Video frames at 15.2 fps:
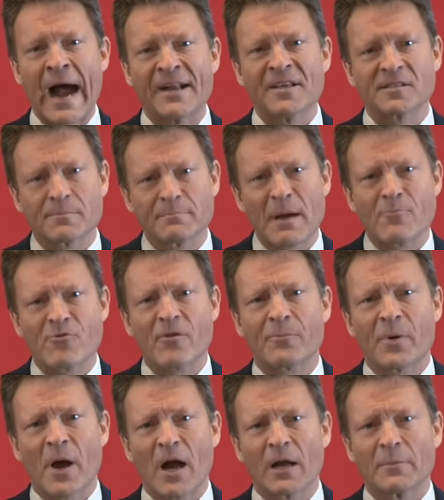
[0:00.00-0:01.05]
and is the Member
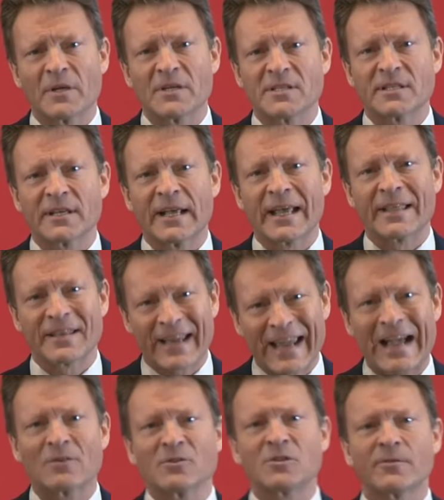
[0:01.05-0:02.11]
of Parliament in the
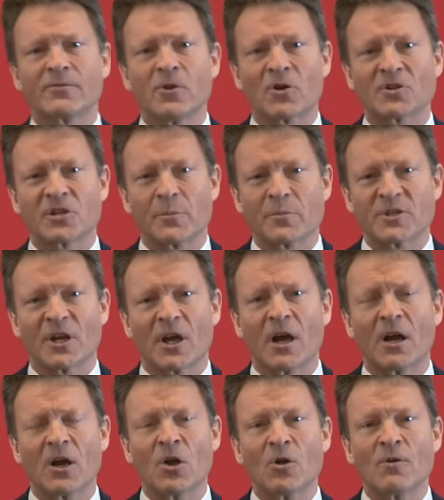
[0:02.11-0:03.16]
County of Nottinghamshire
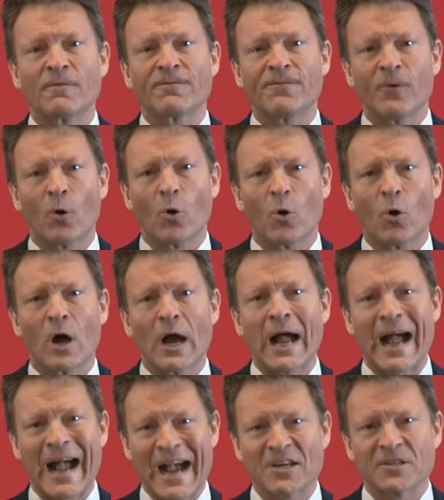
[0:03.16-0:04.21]
for
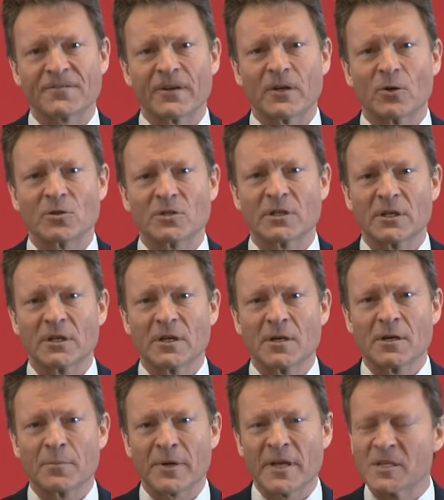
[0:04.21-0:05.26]
Ashfield.
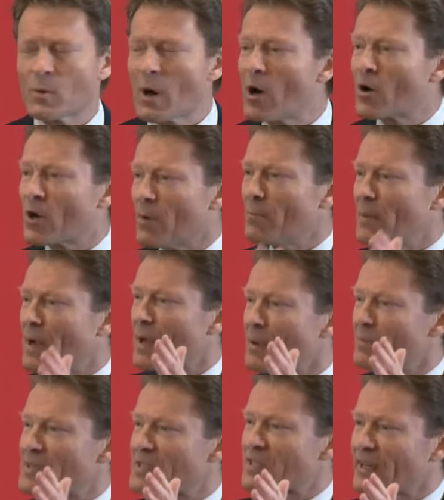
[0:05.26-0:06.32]
Please welcome
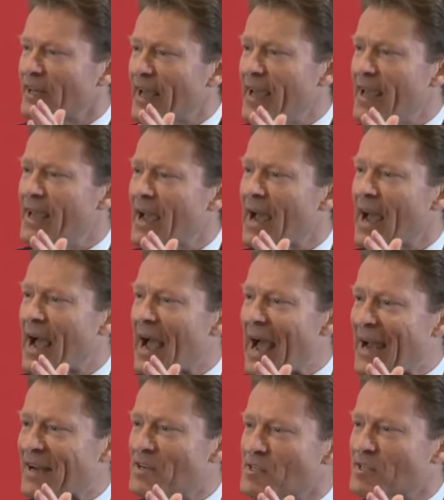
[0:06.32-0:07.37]
Mr. Lee
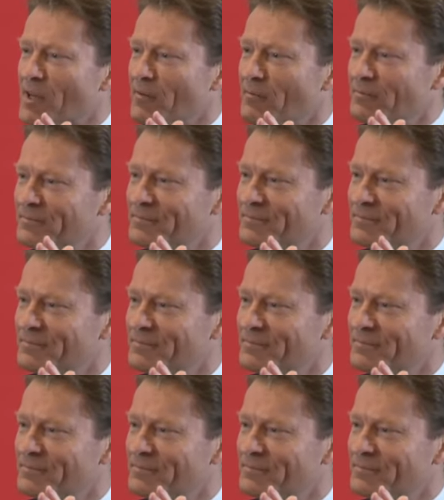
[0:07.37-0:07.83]
Anderson.